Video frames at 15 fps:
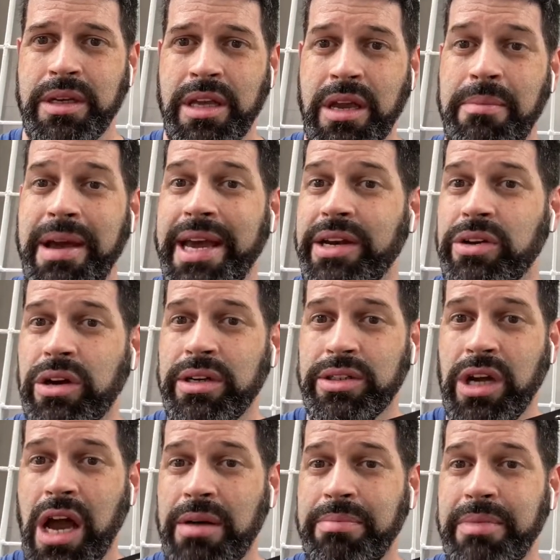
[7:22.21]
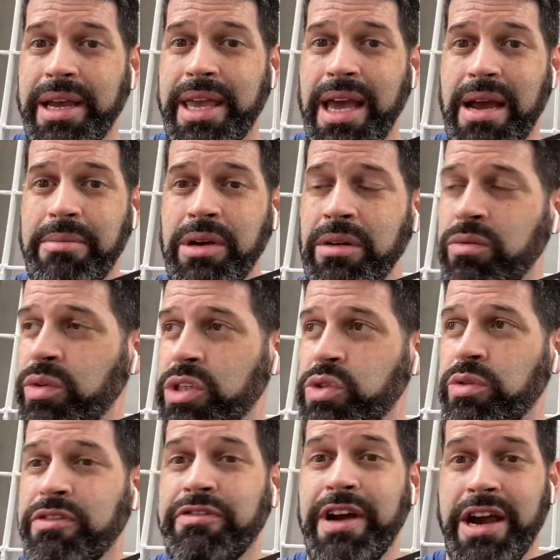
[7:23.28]
commander on top of my camera, which
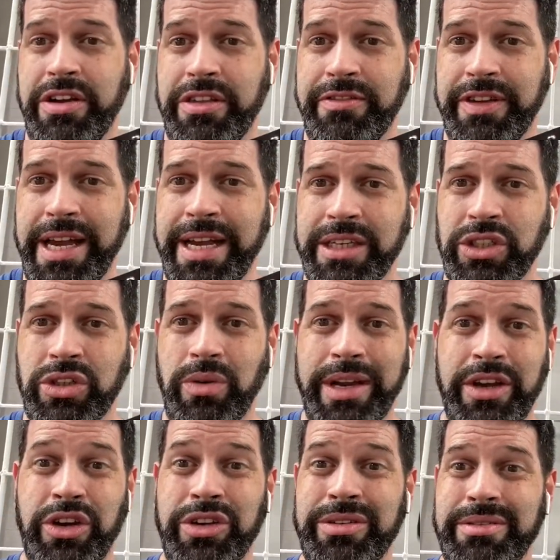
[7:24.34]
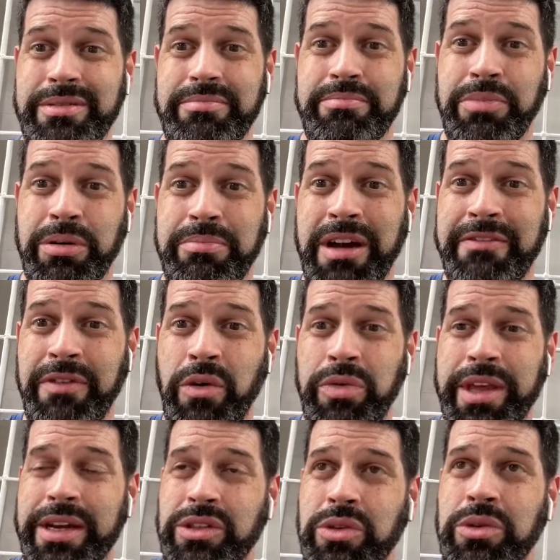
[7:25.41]
would fire the flash, so I couldn't put my phone
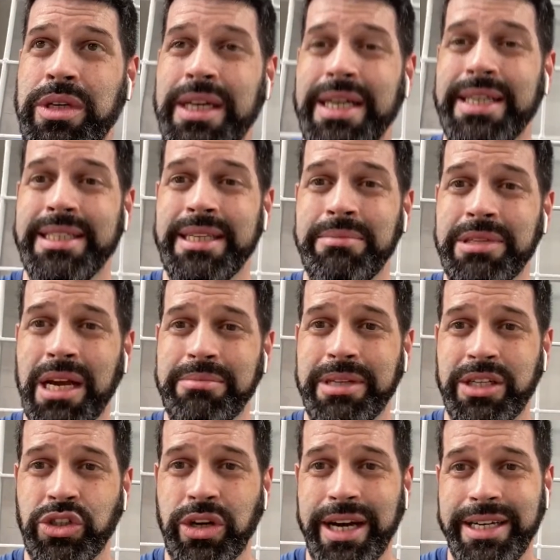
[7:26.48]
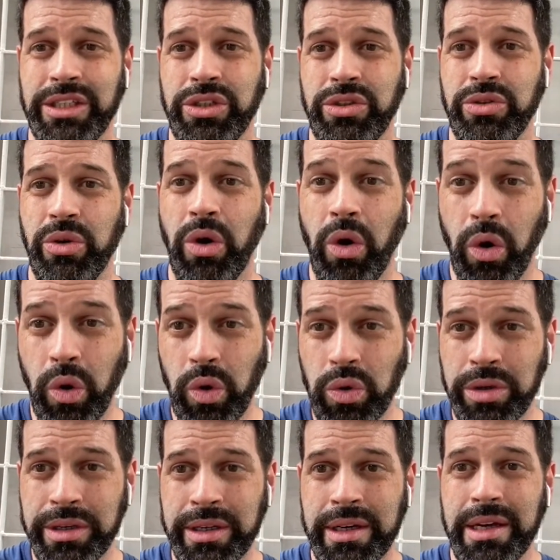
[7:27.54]
there. So sometimes I tried to
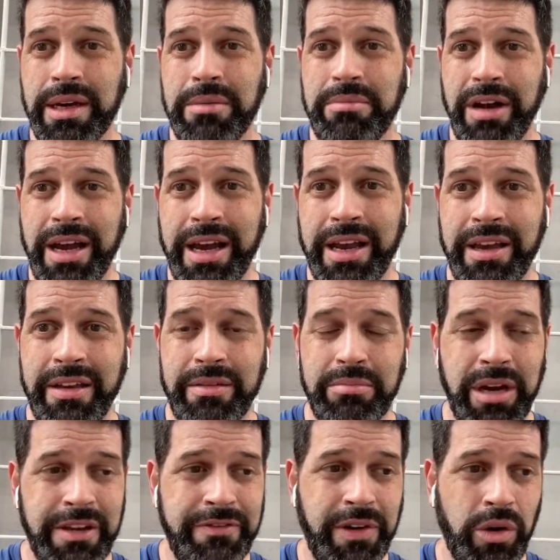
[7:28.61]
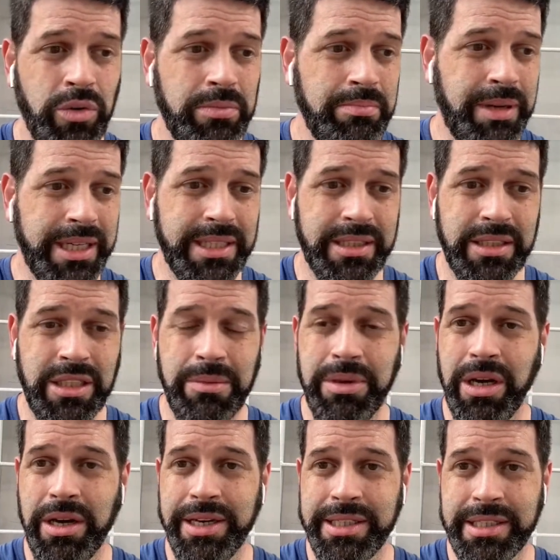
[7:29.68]
hold my phone, but to be
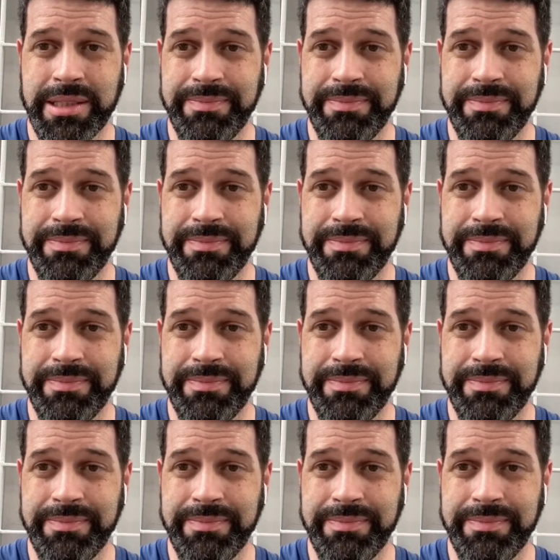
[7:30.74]
honest,